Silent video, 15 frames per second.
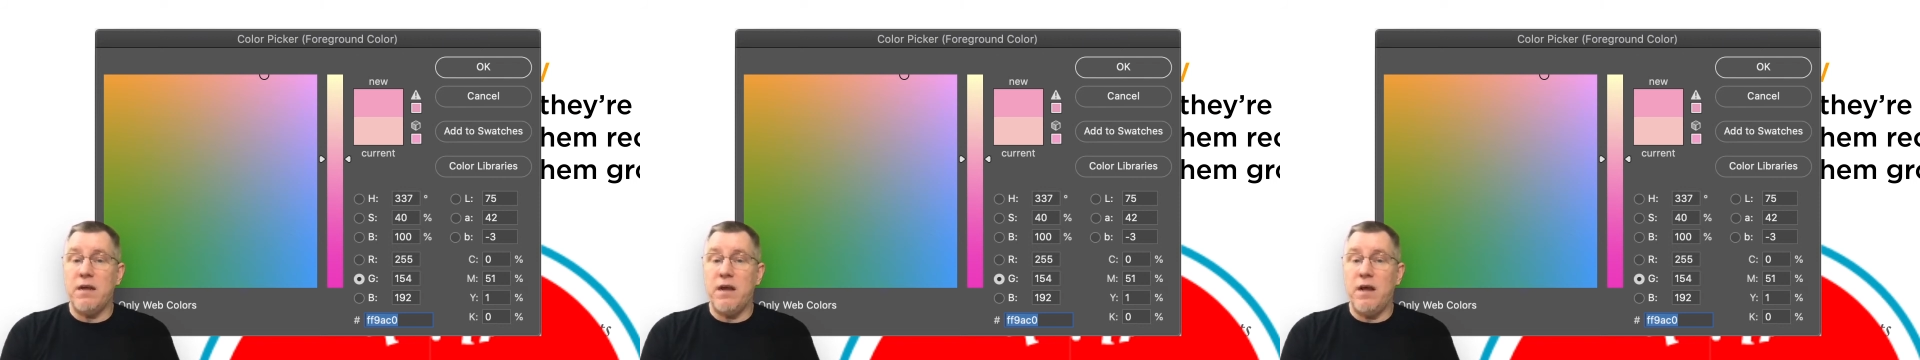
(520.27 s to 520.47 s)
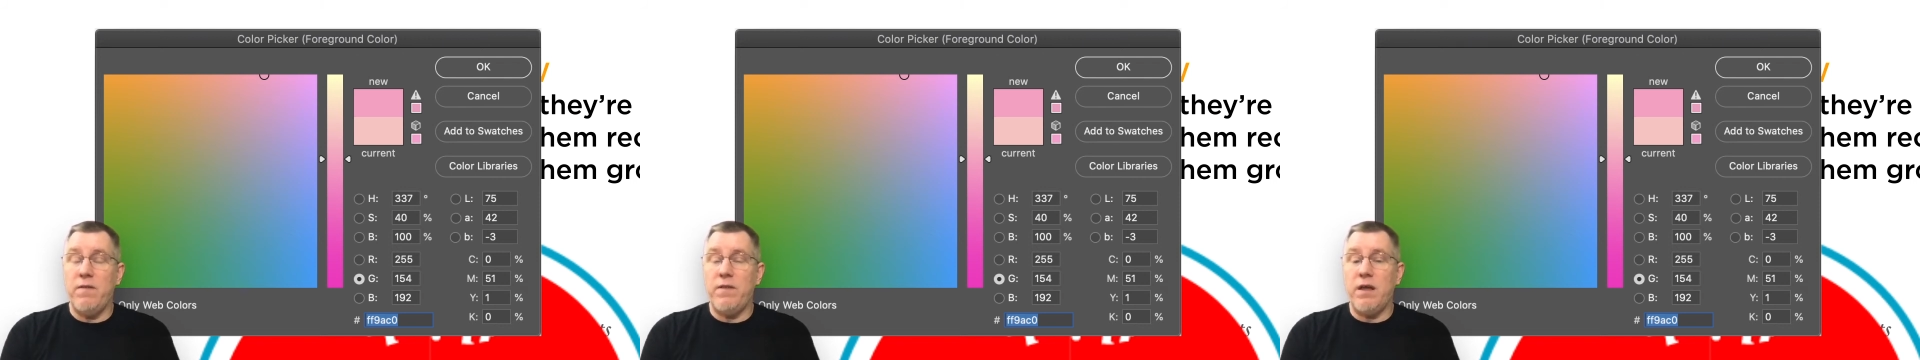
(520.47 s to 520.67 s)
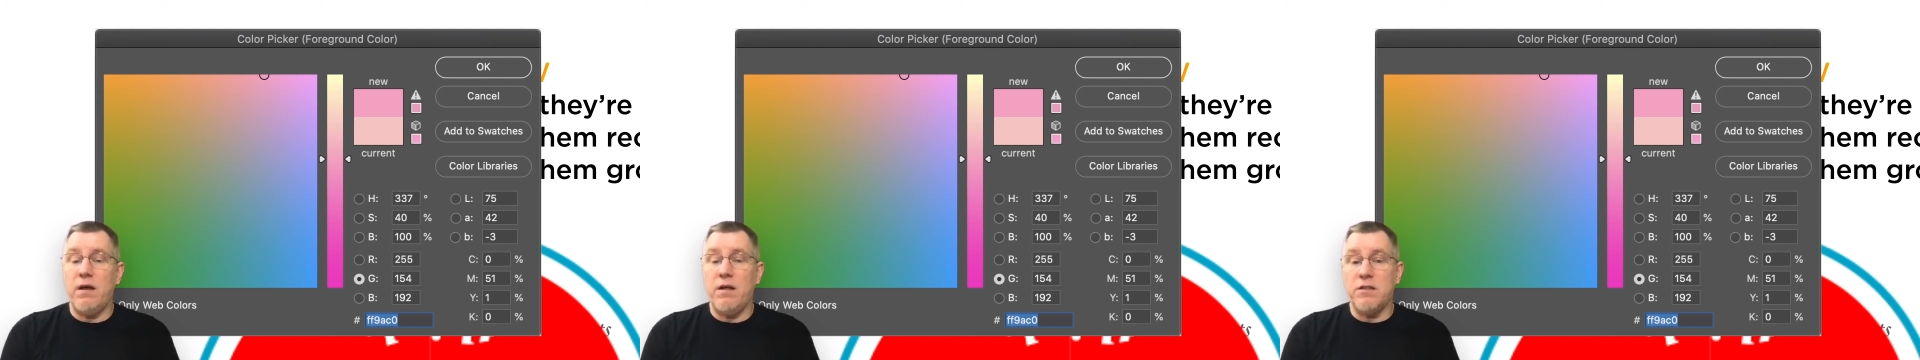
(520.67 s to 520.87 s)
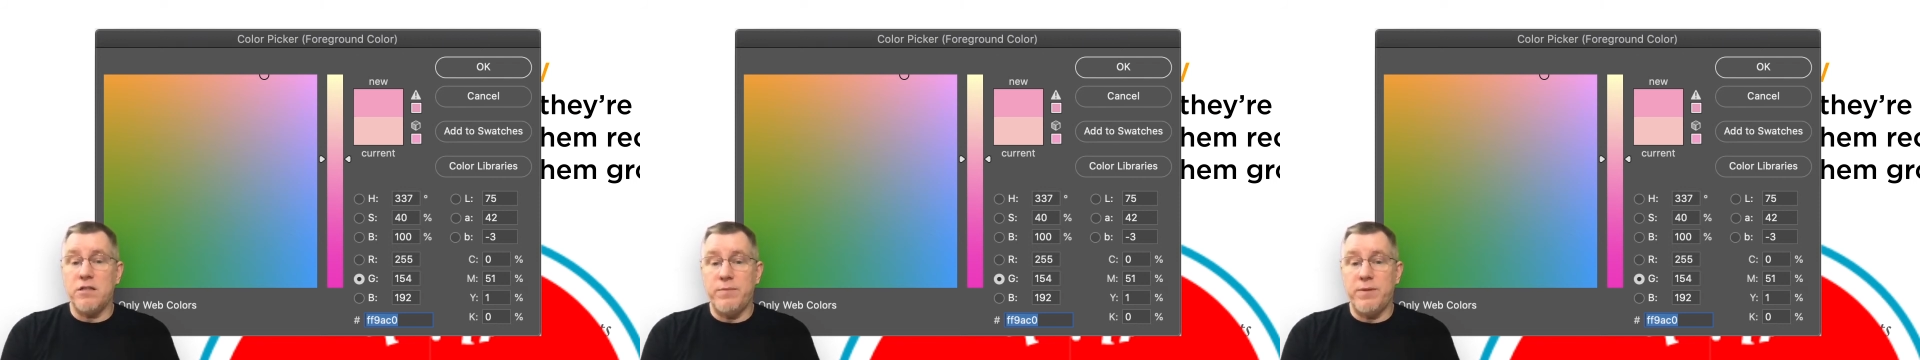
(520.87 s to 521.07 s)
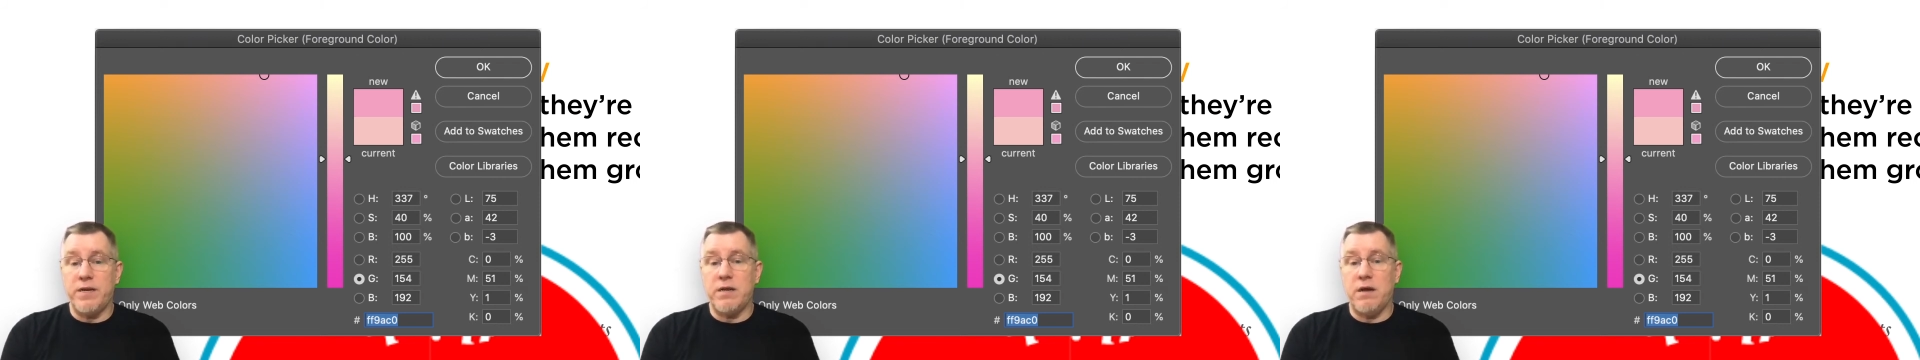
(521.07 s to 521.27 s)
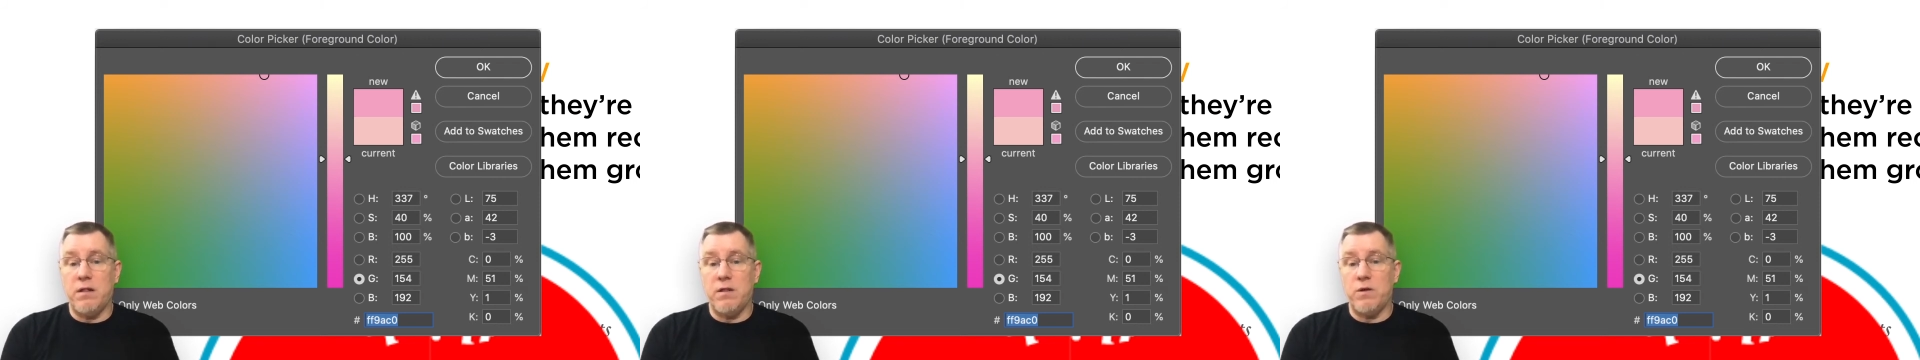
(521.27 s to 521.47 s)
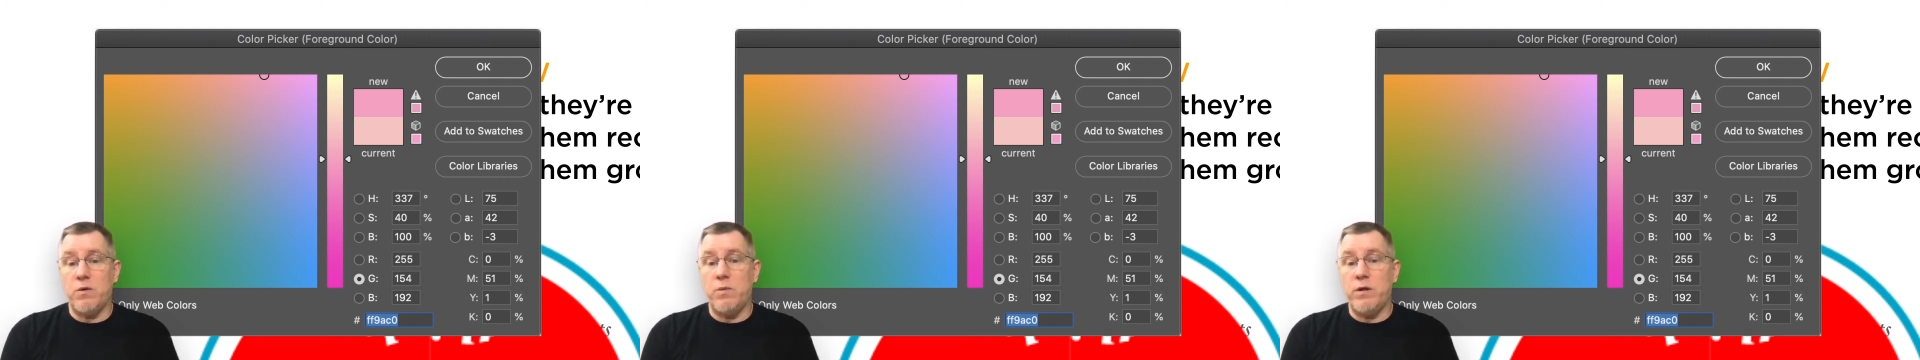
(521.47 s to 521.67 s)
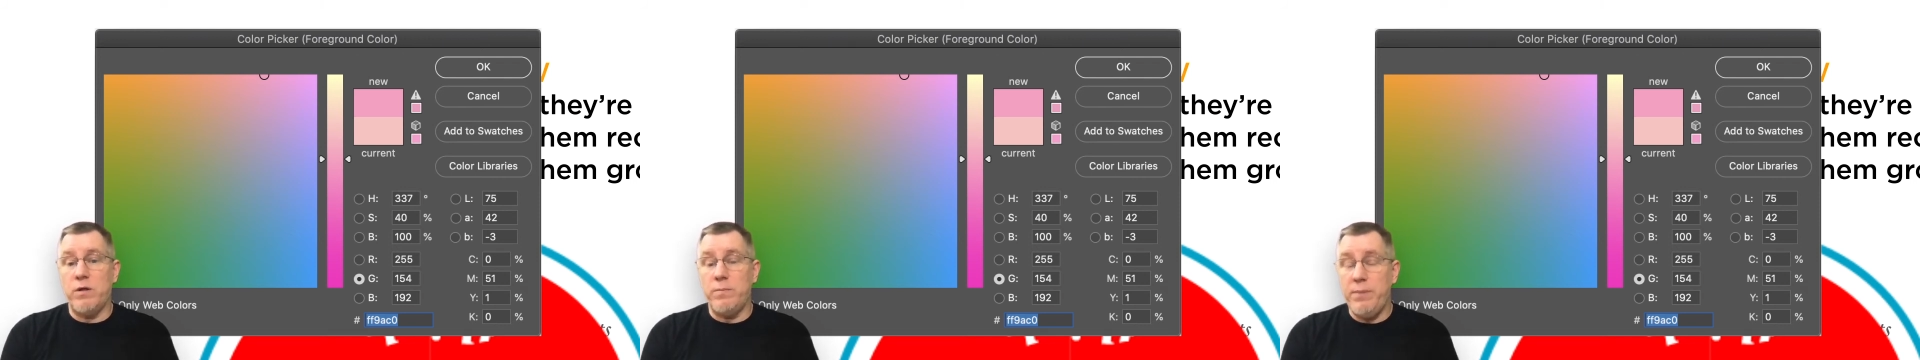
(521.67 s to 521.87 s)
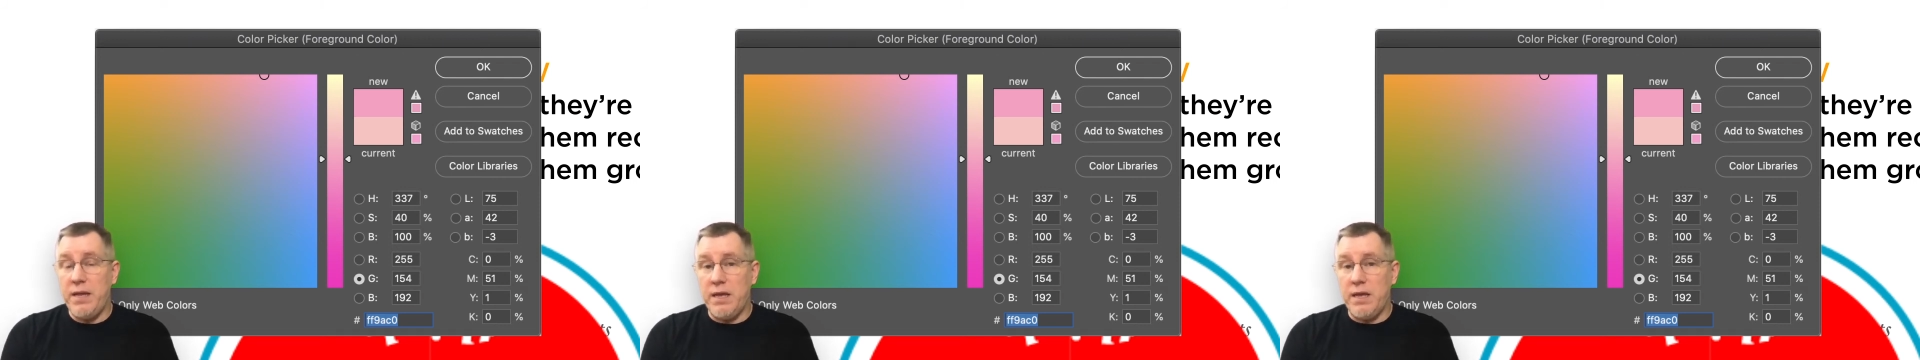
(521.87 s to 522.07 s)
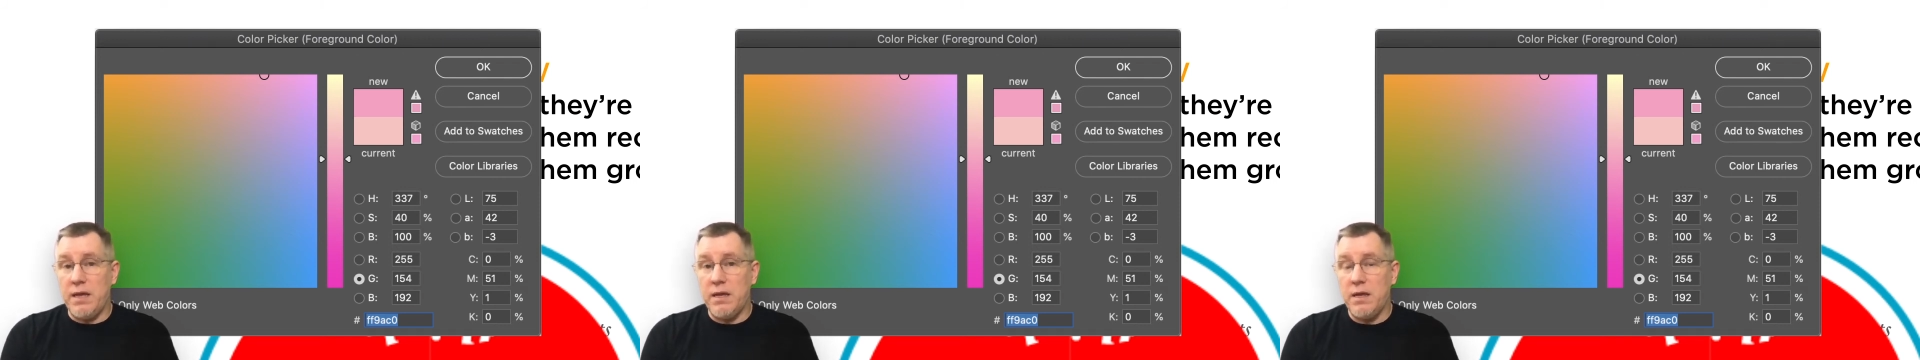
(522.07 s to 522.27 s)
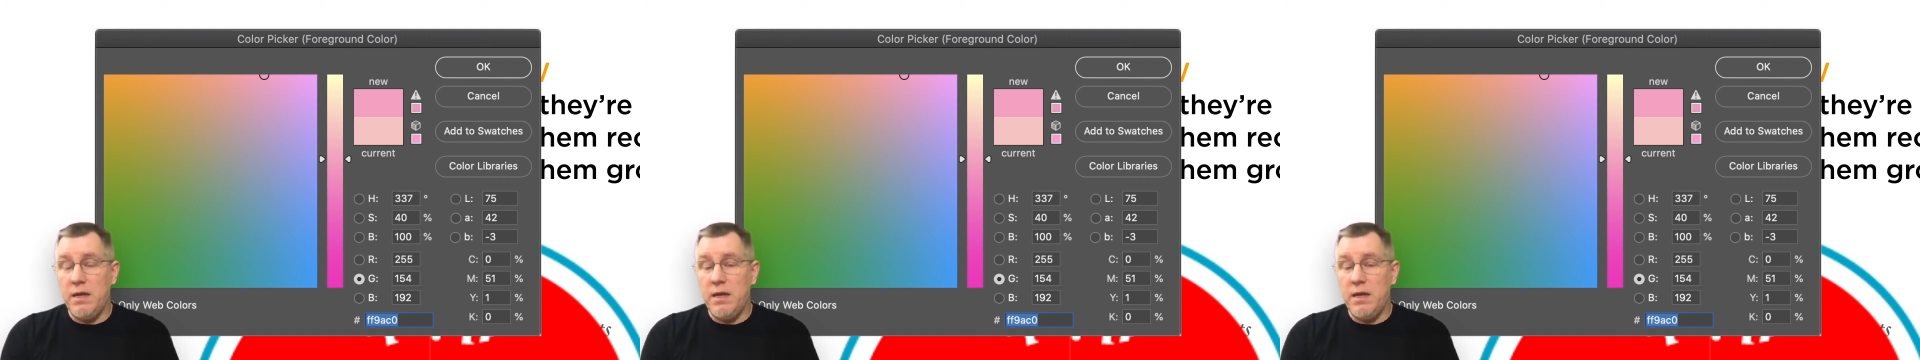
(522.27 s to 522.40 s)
on the ultimate color will be,